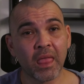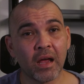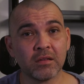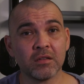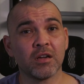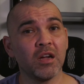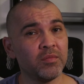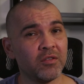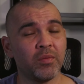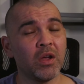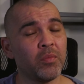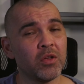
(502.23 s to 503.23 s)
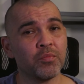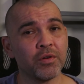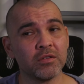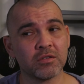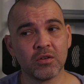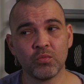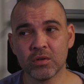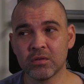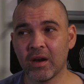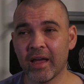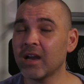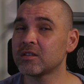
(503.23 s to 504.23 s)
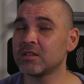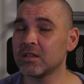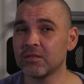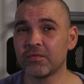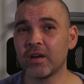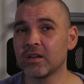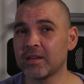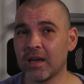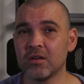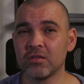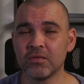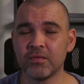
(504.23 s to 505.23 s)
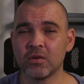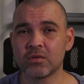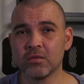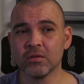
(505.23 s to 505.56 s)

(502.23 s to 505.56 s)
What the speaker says: And the type of paper you print on will actually affect how the photo